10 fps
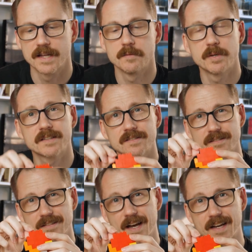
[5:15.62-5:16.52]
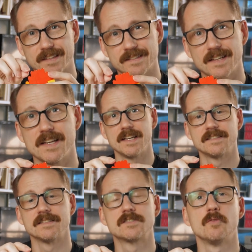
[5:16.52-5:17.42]
And the pixel size
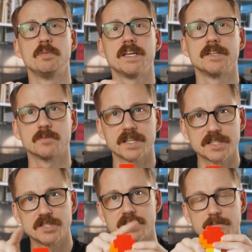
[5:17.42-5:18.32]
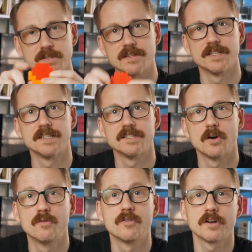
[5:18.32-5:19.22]
isn't so big in relationship to the
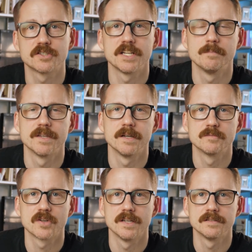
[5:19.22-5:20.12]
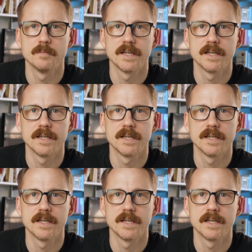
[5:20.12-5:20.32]
overall shape that I'm trying to